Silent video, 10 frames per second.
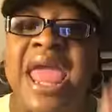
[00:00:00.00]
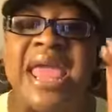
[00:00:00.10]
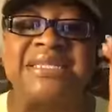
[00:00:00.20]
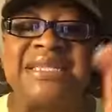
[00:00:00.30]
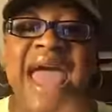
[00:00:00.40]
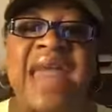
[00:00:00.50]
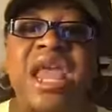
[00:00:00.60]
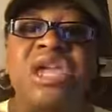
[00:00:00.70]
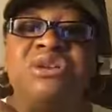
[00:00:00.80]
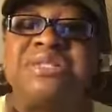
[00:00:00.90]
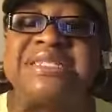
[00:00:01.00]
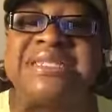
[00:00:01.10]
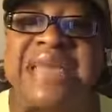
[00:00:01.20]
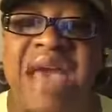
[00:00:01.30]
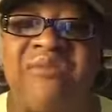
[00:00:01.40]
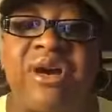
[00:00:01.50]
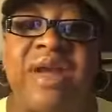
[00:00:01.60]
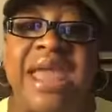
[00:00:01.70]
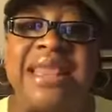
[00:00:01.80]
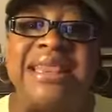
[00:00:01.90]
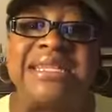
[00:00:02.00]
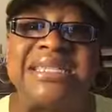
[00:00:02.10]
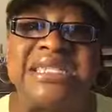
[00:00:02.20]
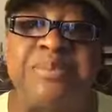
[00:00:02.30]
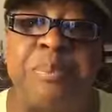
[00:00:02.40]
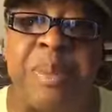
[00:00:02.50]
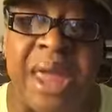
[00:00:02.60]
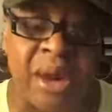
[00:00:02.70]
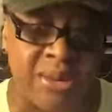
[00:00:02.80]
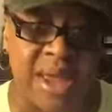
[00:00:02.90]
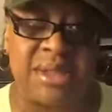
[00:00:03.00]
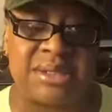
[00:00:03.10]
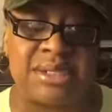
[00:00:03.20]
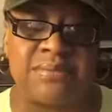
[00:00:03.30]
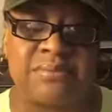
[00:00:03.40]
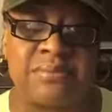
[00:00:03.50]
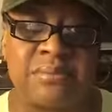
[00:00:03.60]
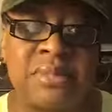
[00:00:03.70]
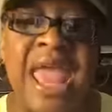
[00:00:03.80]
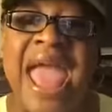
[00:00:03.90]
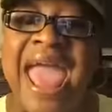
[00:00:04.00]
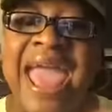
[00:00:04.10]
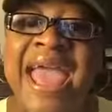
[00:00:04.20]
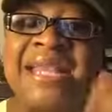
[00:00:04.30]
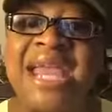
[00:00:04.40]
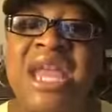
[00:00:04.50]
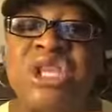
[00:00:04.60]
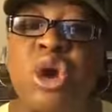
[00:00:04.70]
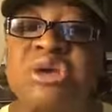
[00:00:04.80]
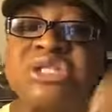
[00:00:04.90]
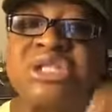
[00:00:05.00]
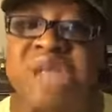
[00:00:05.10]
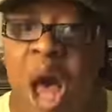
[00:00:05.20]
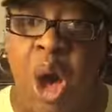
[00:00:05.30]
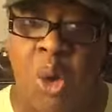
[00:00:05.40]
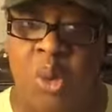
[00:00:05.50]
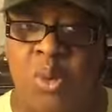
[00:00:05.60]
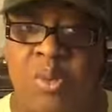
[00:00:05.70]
is that you sever in the spirit and in your soul